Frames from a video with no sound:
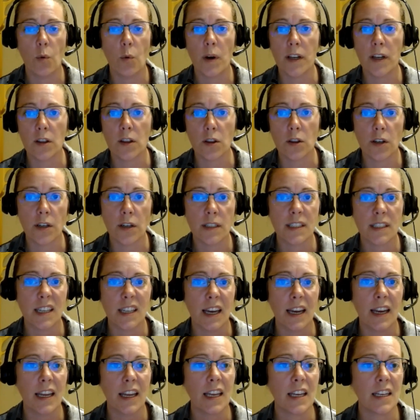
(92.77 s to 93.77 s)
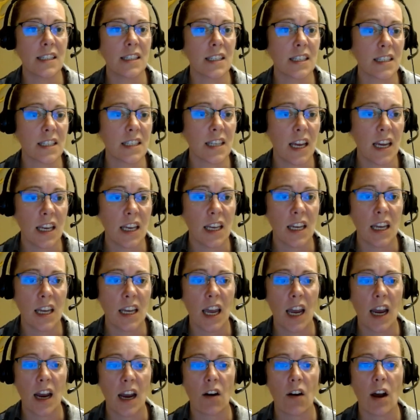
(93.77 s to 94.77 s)
what it looks like, is it taken
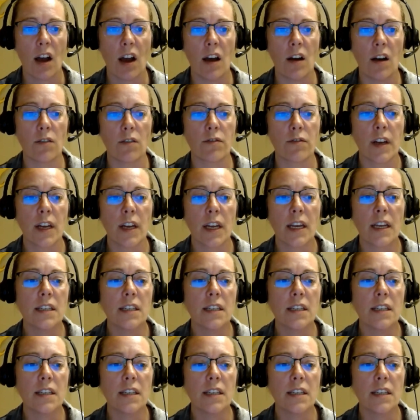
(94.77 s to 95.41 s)
care of?